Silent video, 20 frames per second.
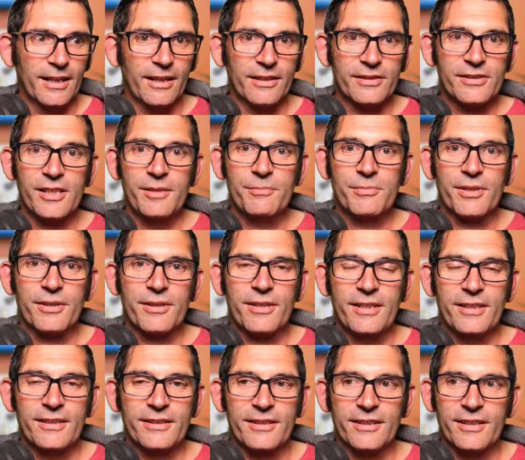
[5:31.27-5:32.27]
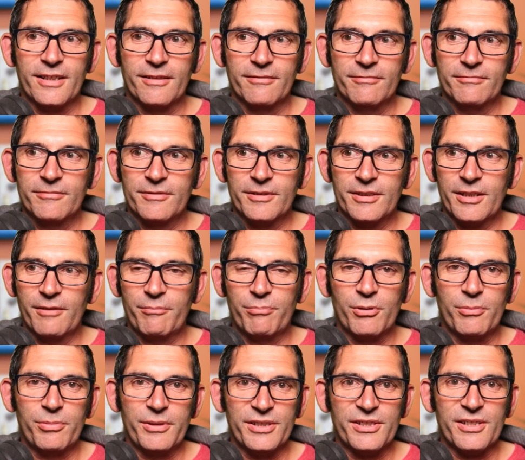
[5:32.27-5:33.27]
I seem to think that they
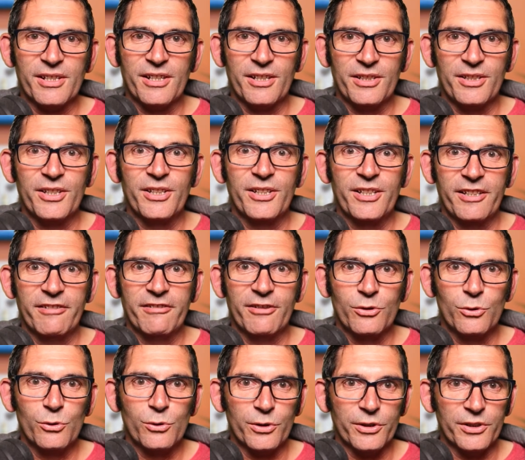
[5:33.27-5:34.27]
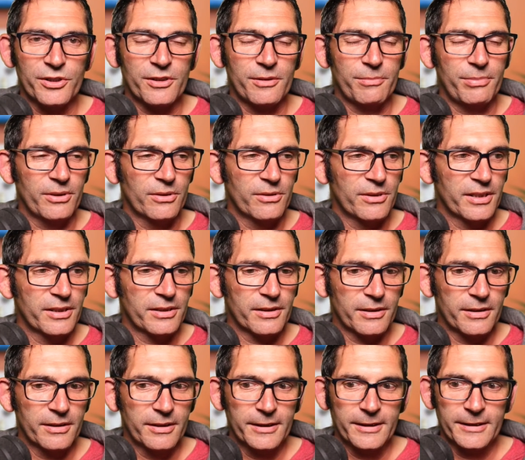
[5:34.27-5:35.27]
probably started earlier in August, to be
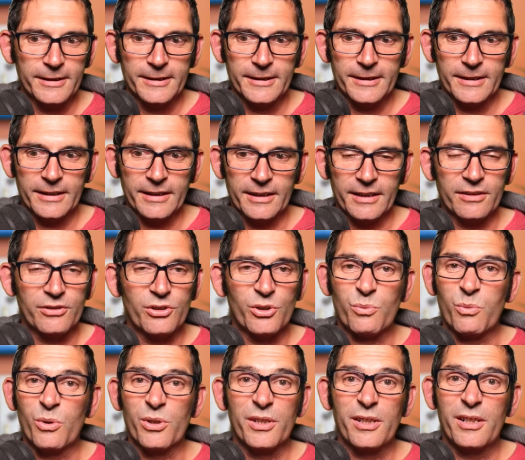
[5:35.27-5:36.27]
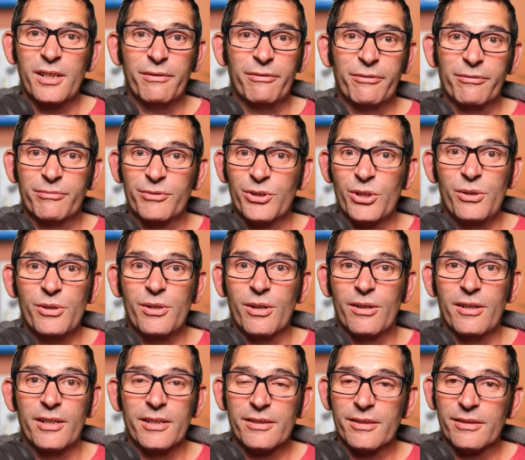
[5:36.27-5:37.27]
honest. I just wondered if you
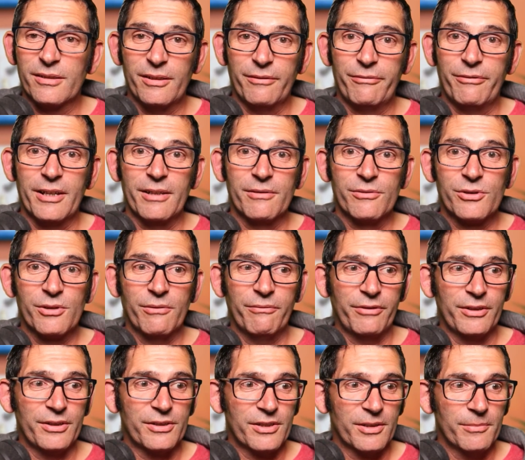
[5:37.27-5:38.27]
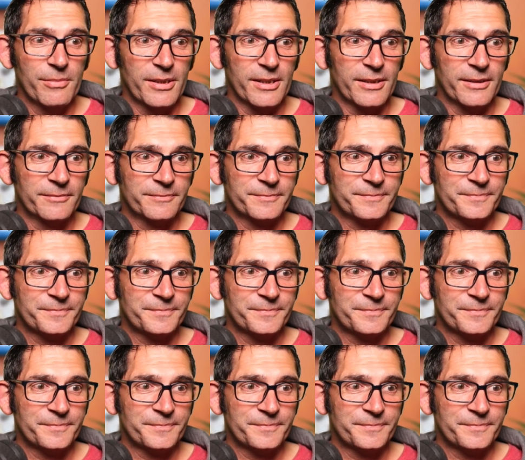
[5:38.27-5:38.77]
guys have found something similar.